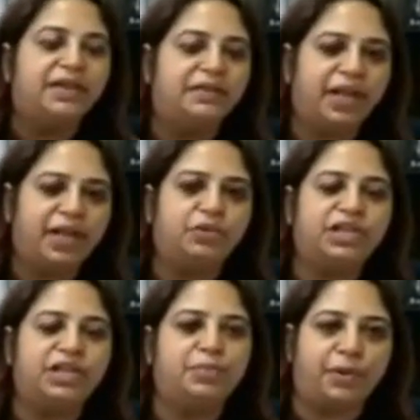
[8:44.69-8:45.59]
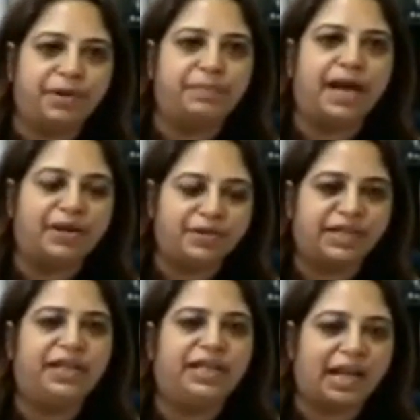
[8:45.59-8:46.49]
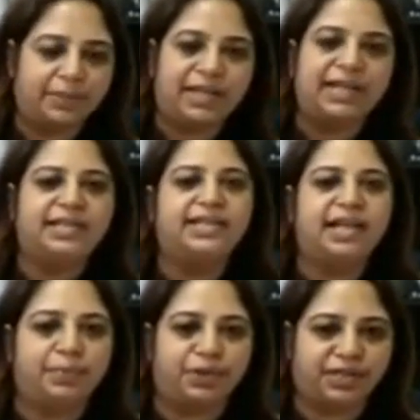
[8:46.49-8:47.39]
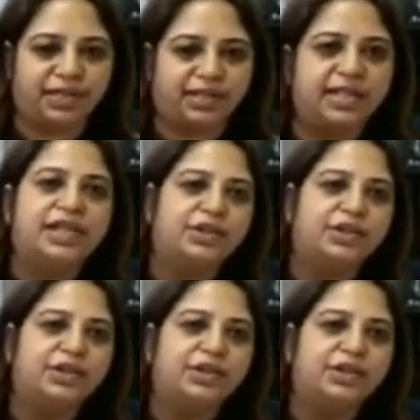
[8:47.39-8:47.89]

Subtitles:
where using proper biosafety cabinets, these are processed.